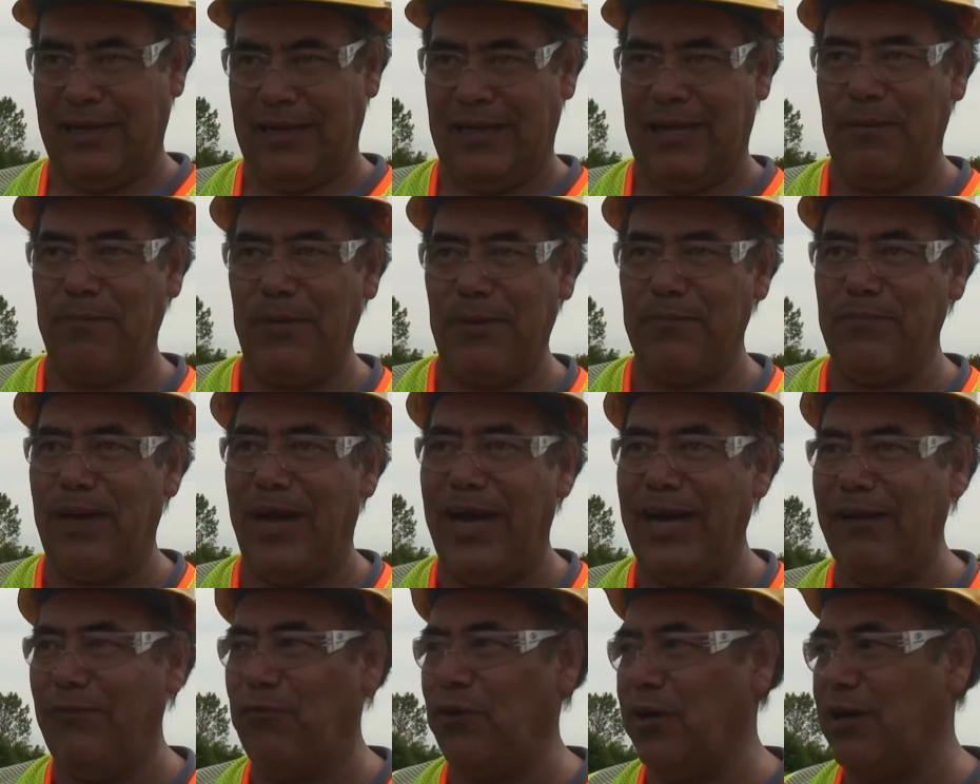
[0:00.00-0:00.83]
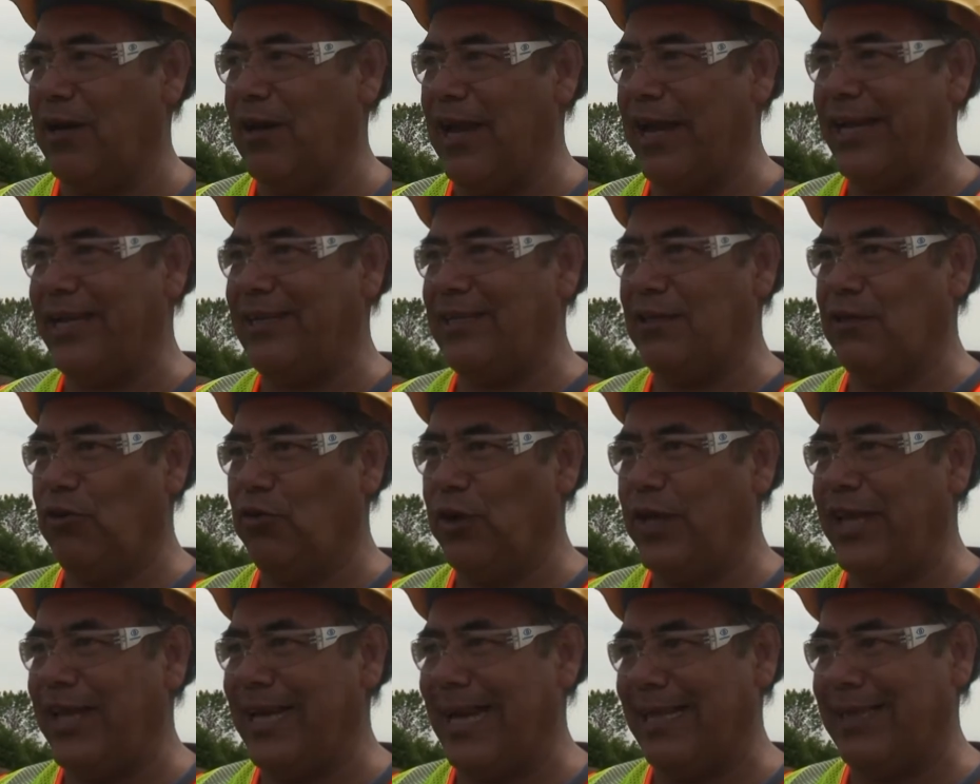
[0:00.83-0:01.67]
keep in mind, we're like
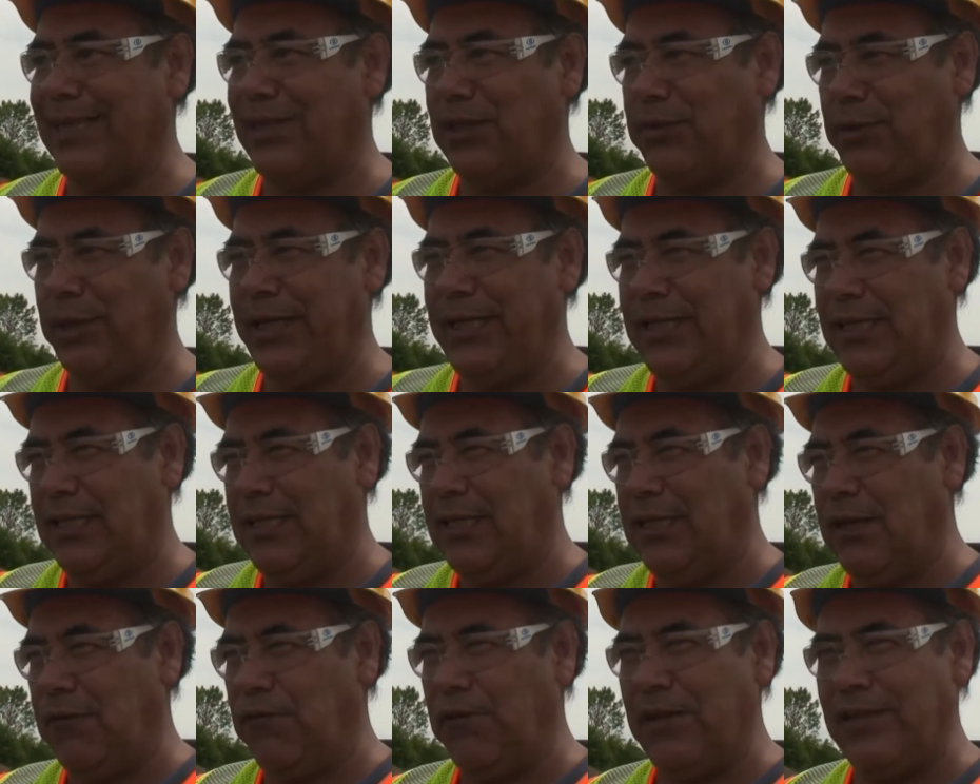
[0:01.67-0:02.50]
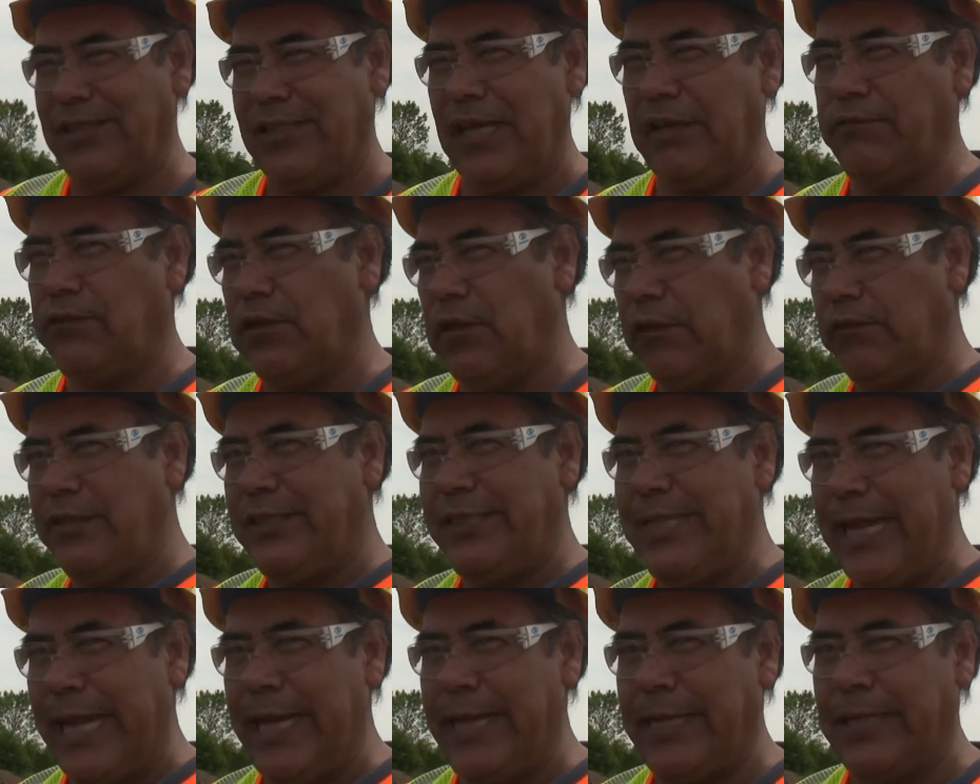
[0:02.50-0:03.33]
looking at three different sets of
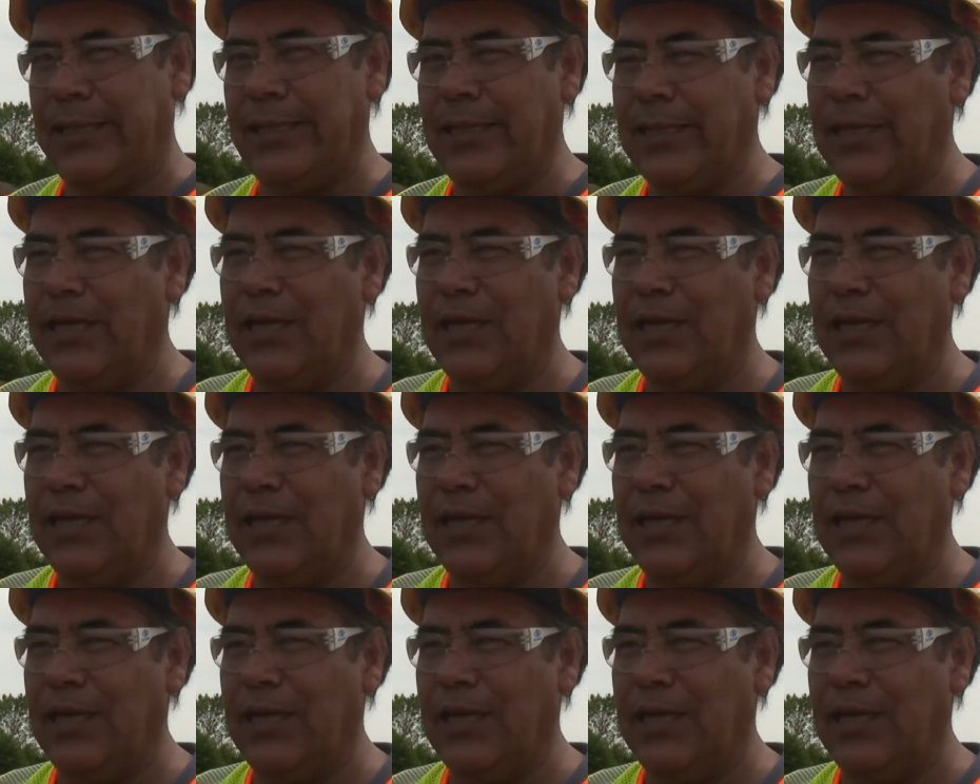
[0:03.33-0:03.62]
data.